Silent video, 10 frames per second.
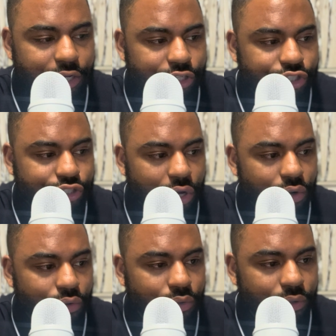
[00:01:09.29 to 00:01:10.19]

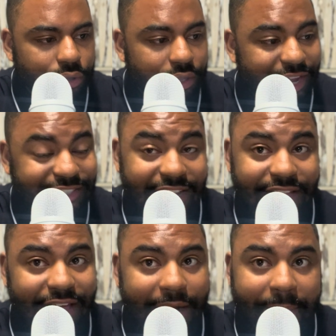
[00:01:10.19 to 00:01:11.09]
So, like I say, a
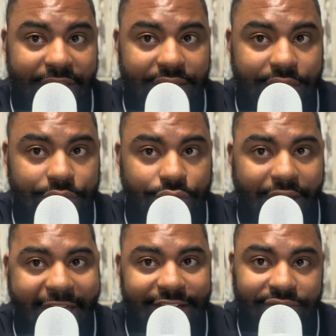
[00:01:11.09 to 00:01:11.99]
lot of men do
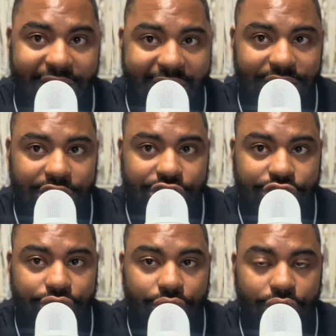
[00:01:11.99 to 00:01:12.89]
not have knowledge